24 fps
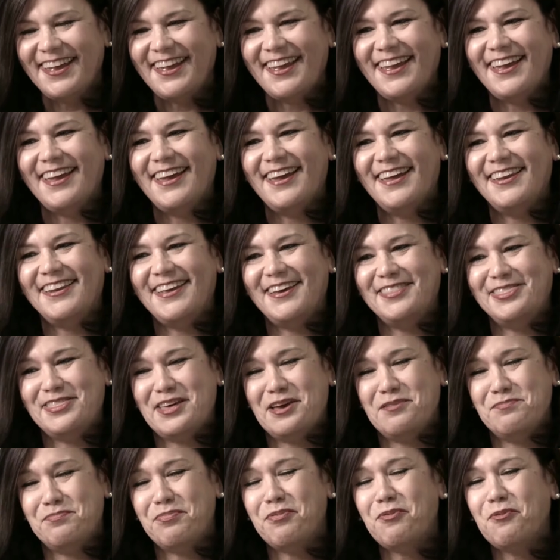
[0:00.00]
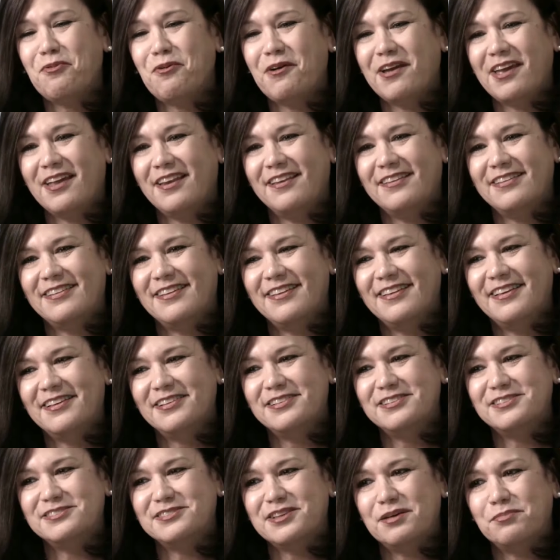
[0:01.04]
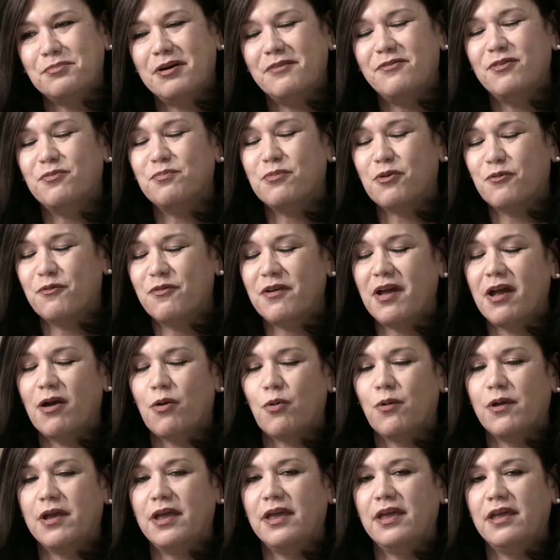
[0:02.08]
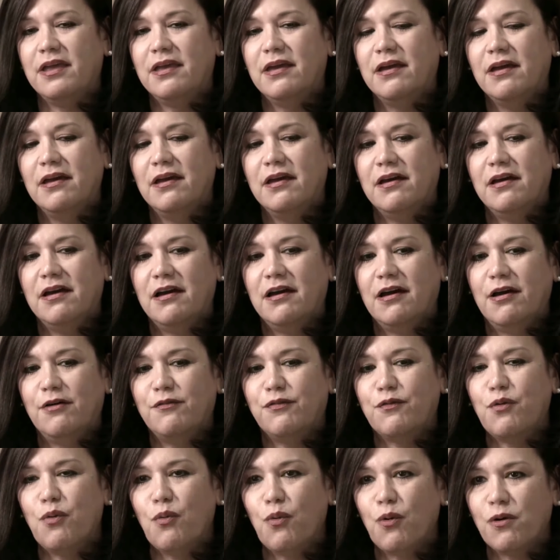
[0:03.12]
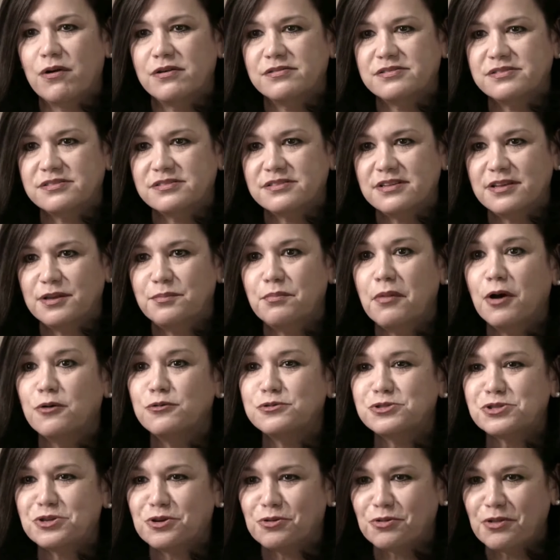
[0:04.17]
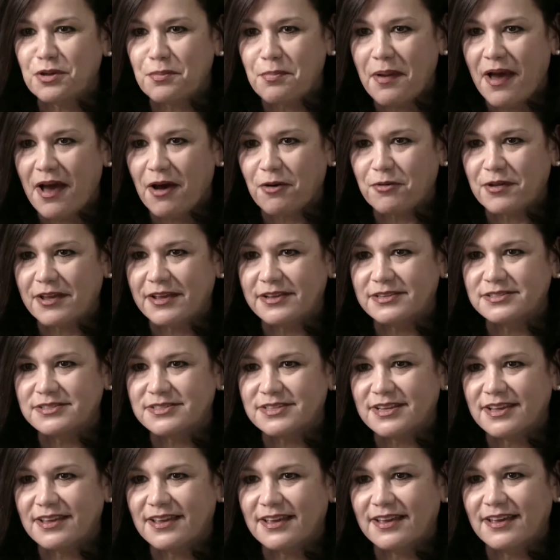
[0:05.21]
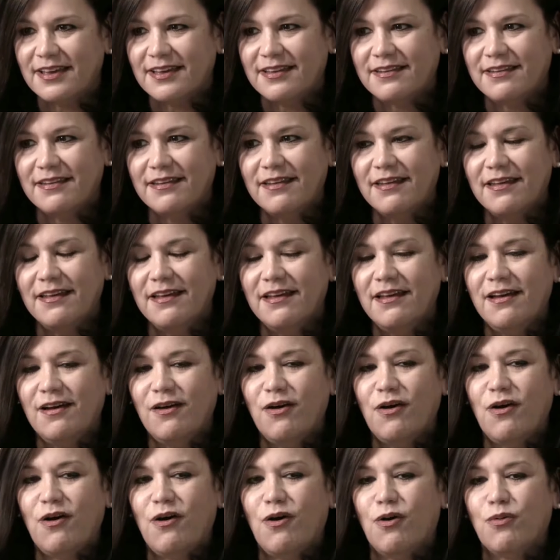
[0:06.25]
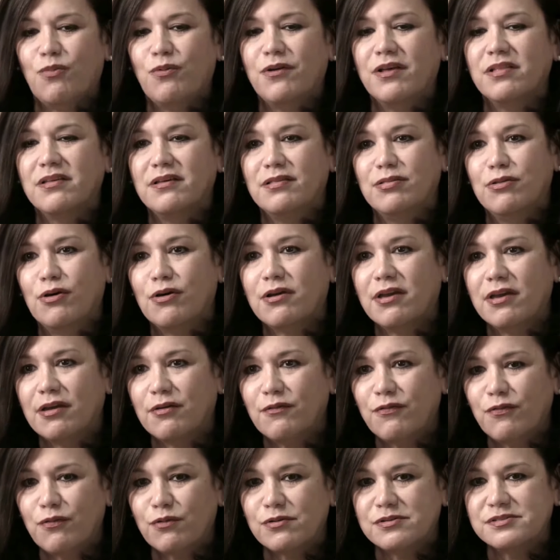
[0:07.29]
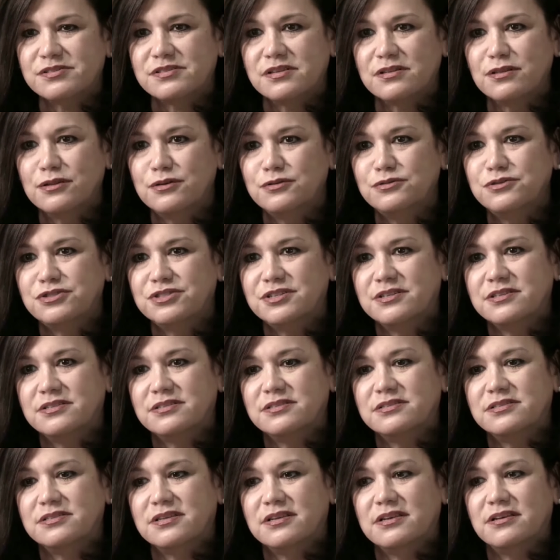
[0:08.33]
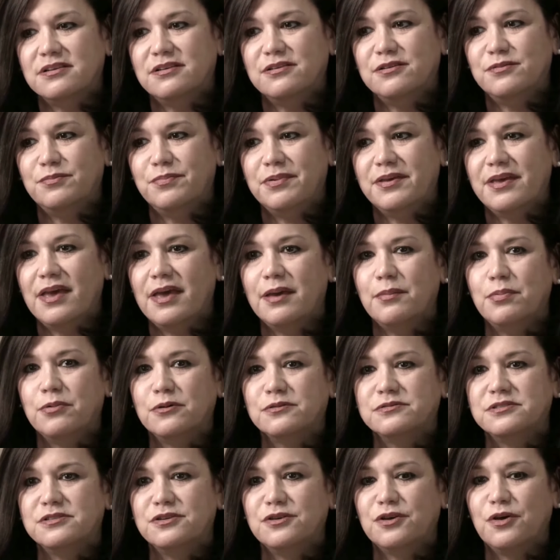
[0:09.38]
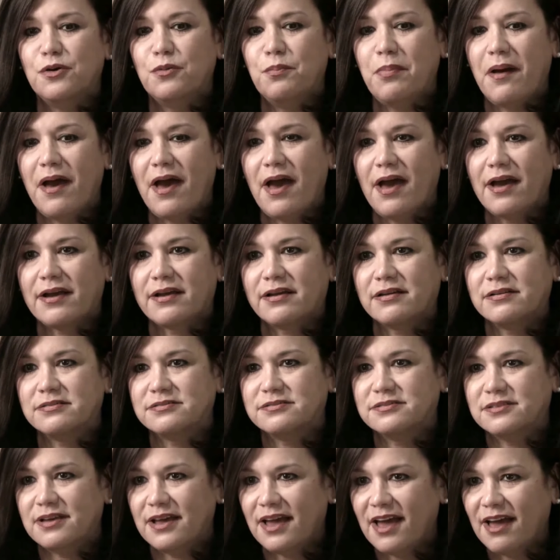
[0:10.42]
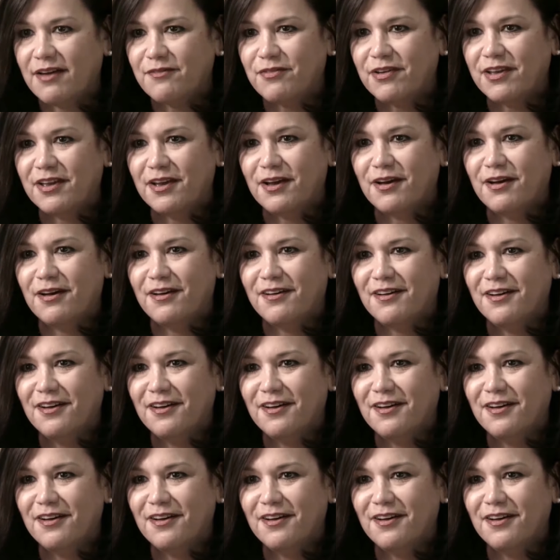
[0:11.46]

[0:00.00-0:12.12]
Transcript: And at that point, some of them are very, of course, emotional about it and are really looking for a solution to be able to go back to having a